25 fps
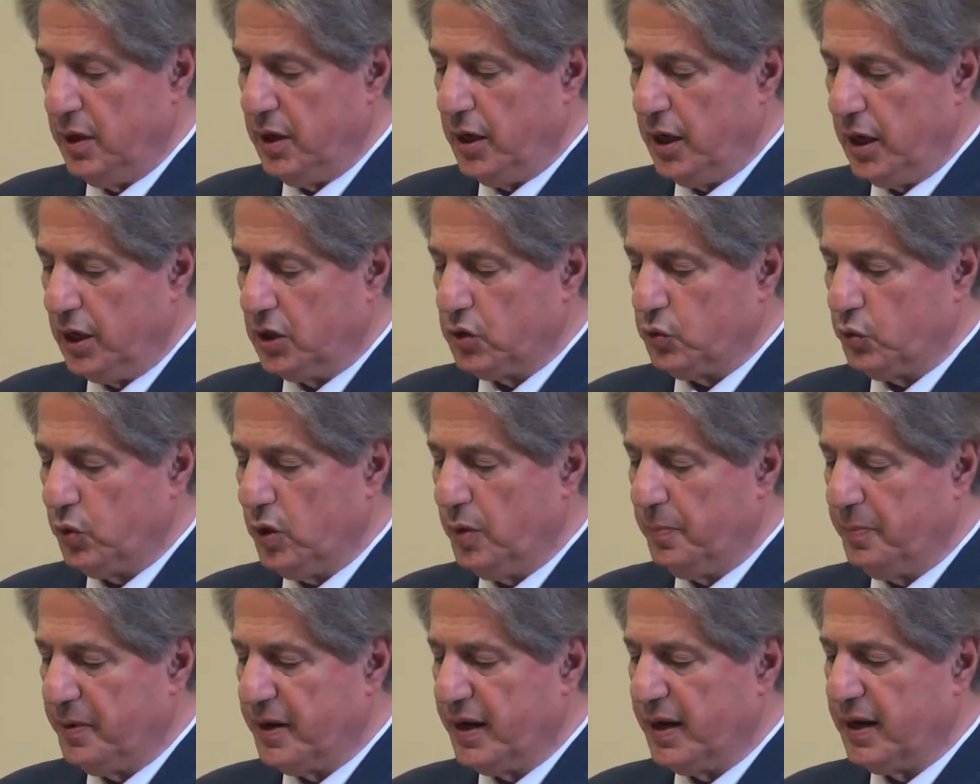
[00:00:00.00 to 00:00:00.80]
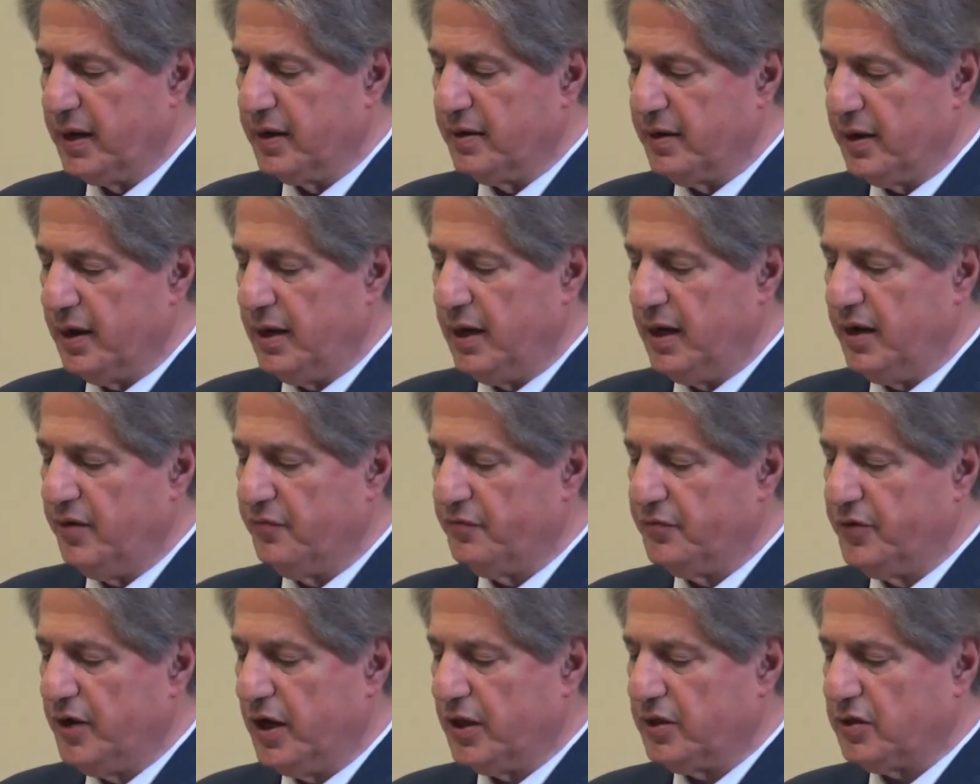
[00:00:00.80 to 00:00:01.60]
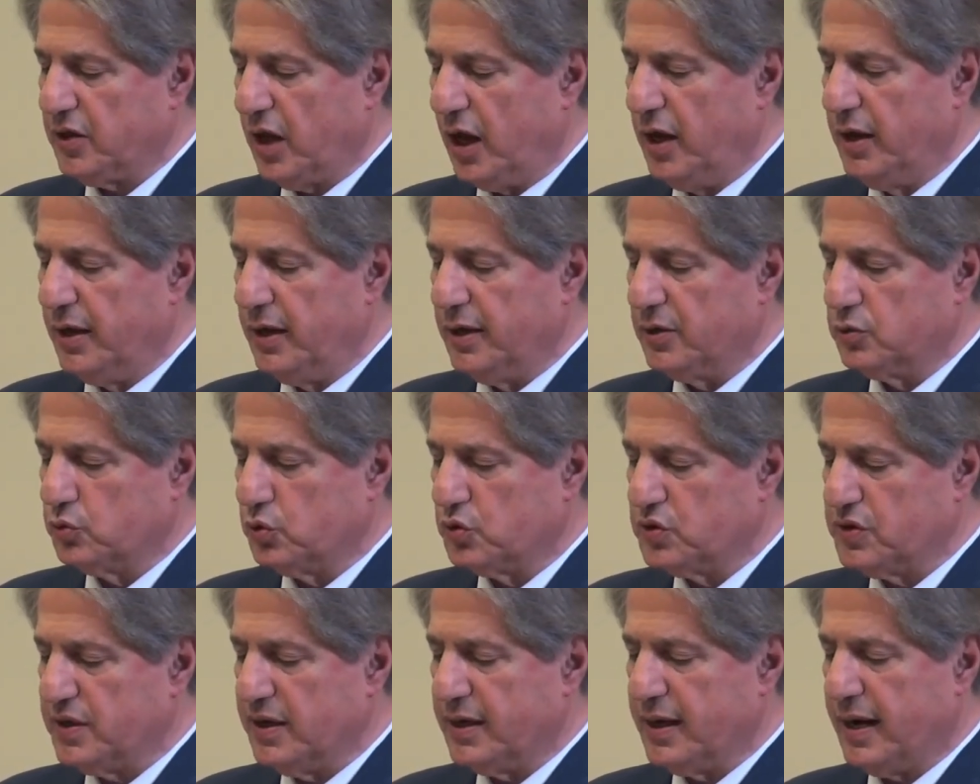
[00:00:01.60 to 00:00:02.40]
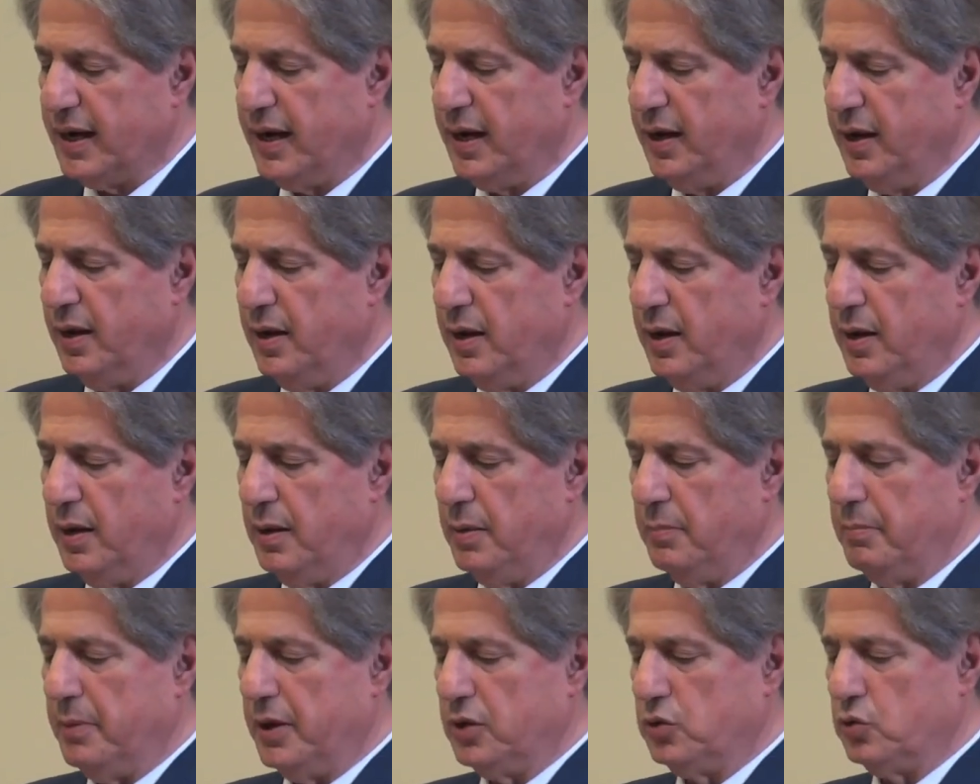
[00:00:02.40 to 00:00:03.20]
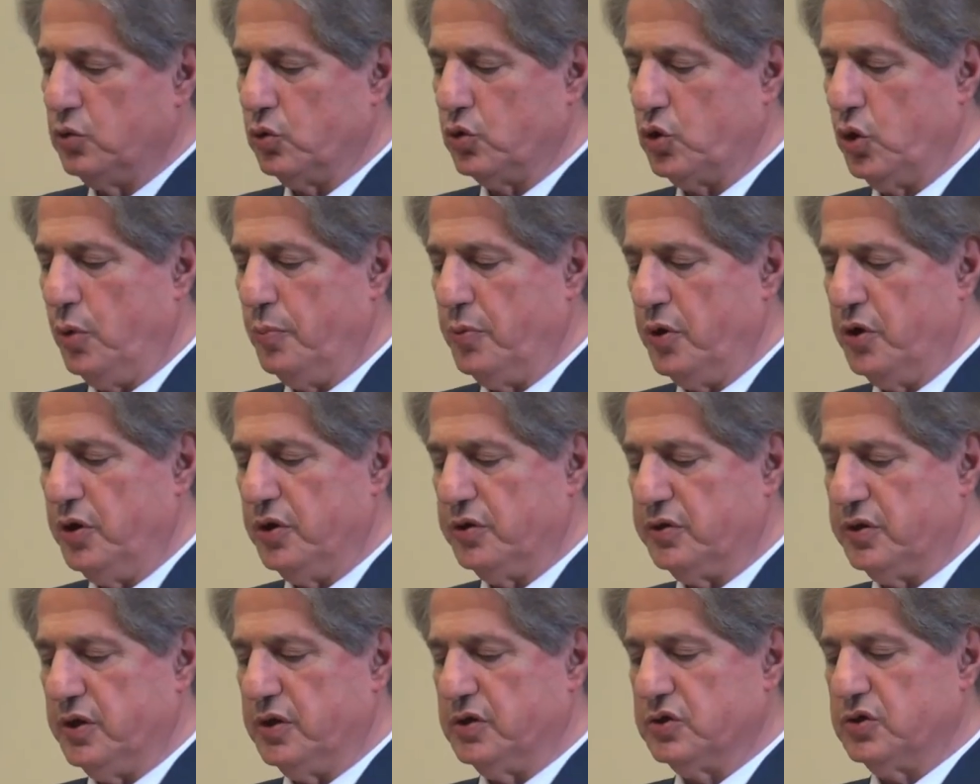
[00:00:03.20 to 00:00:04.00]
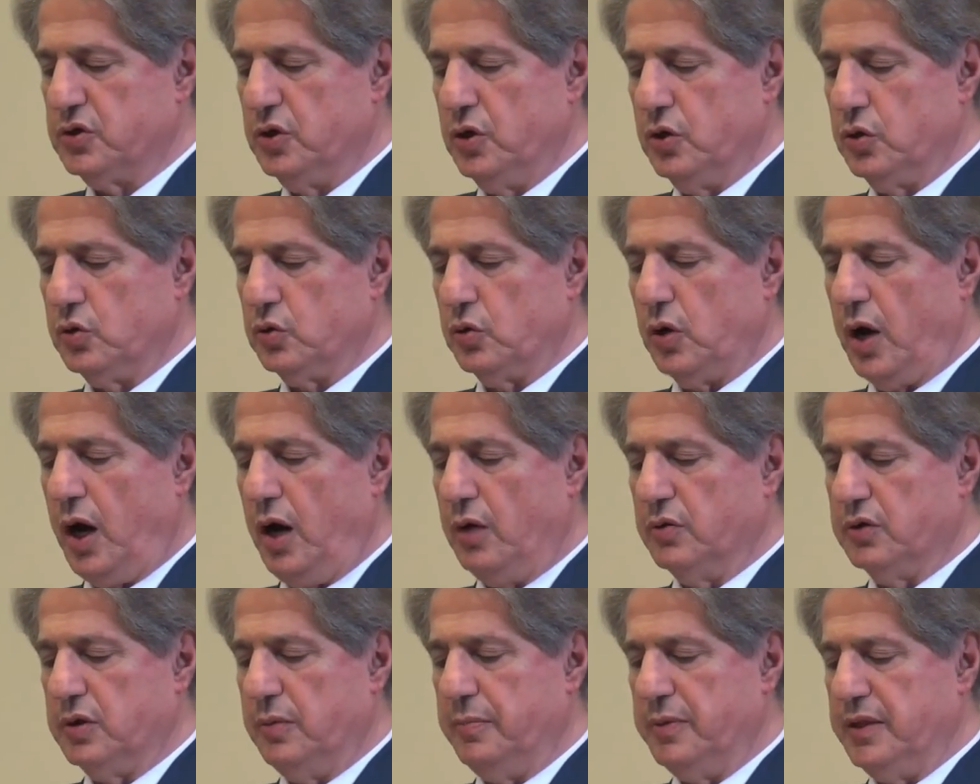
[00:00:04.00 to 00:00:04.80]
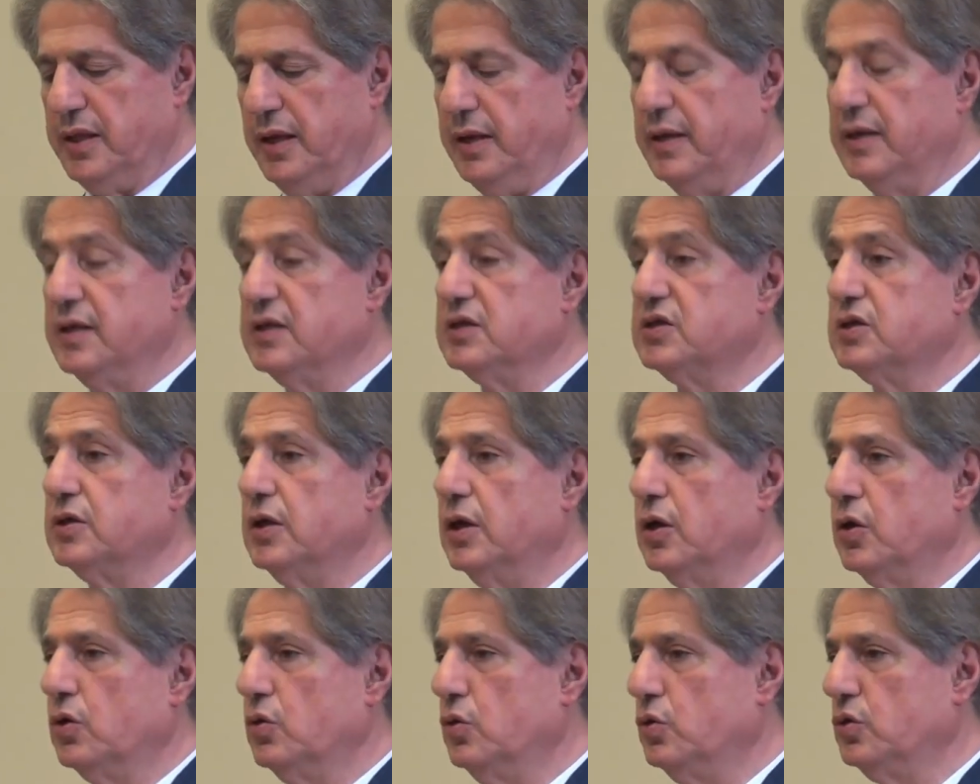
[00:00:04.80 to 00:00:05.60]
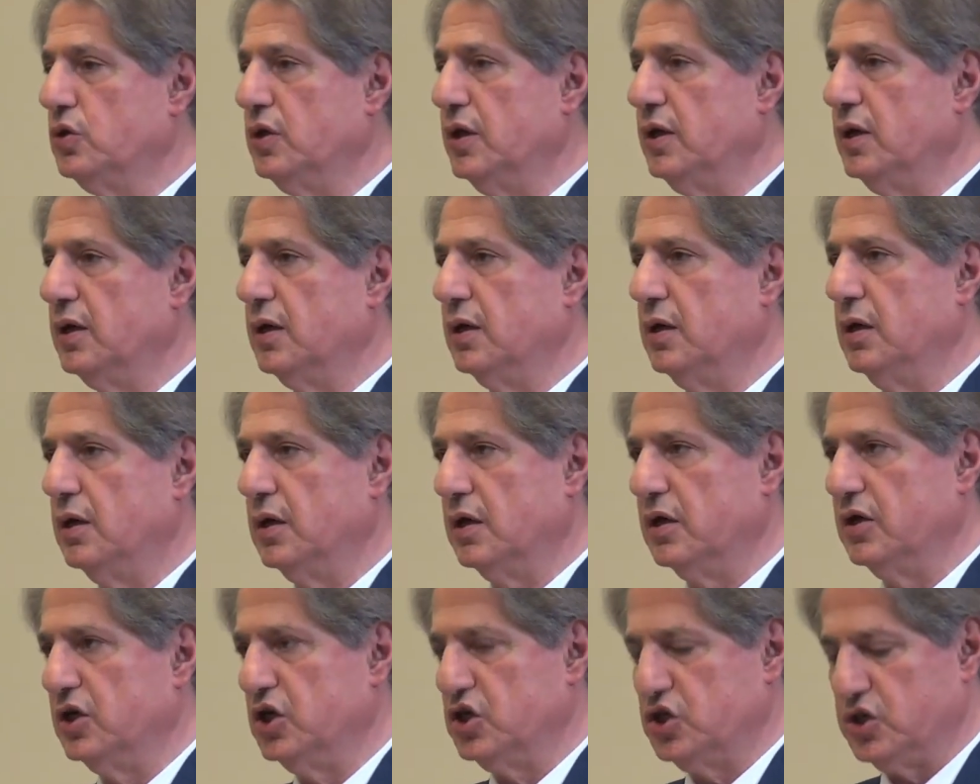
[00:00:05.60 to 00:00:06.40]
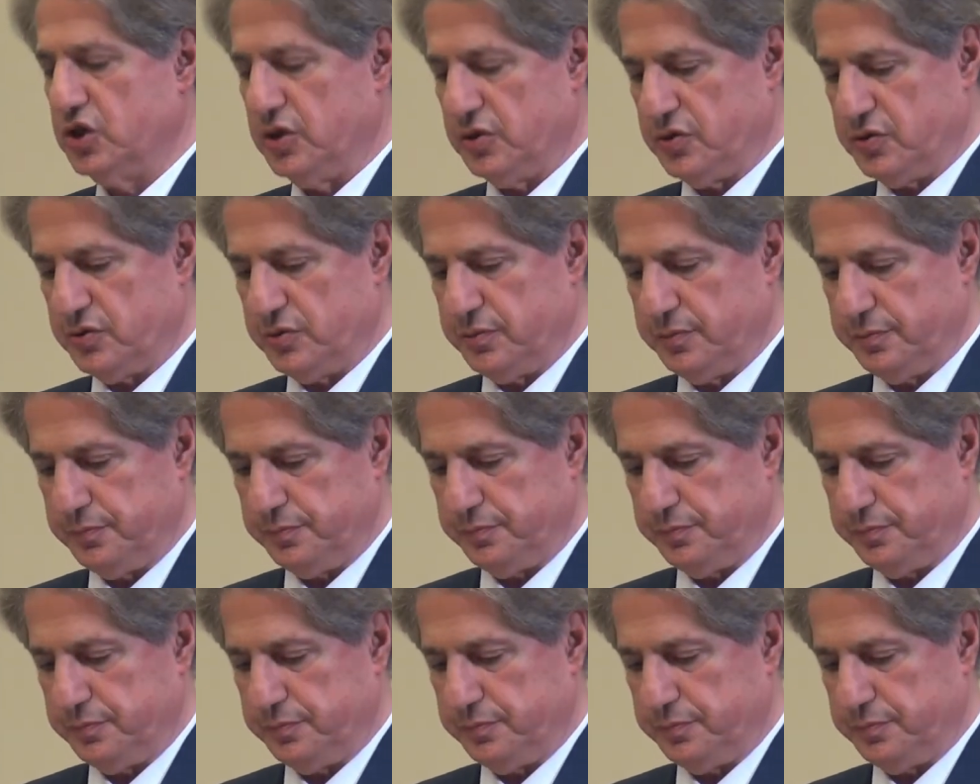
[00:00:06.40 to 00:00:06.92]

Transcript: it will bring relief not only to Syria, but to communities throughout the Middle East, including Christians.